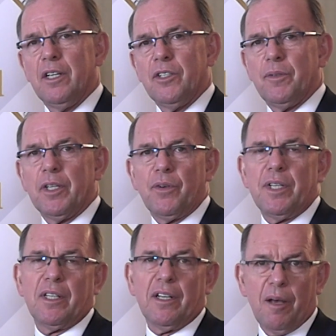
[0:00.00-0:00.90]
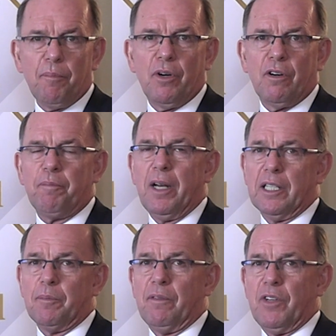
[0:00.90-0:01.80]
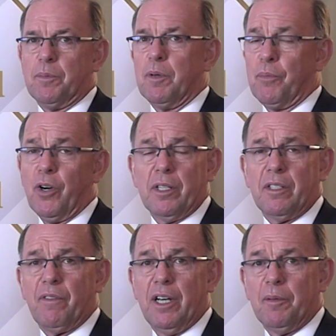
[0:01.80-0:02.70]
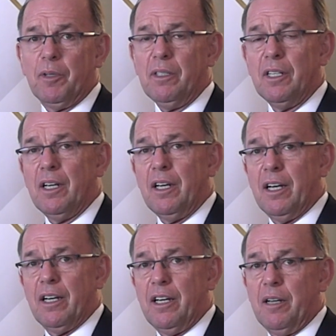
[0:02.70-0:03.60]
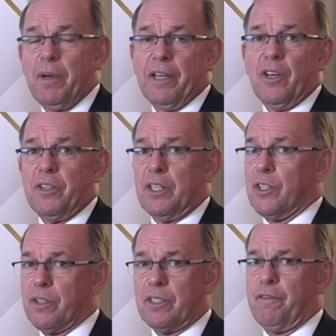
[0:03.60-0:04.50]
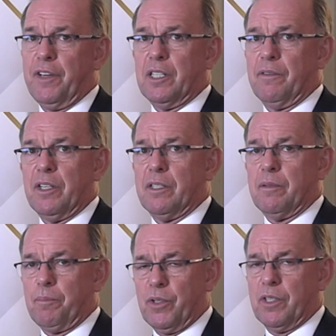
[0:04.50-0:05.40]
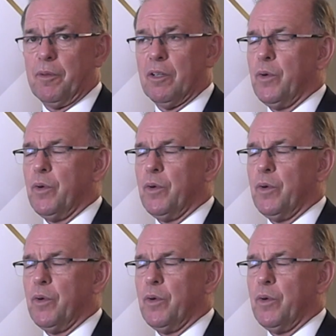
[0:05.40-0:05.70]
to increase the number of platinum investment products available and make those as cost effective as possible.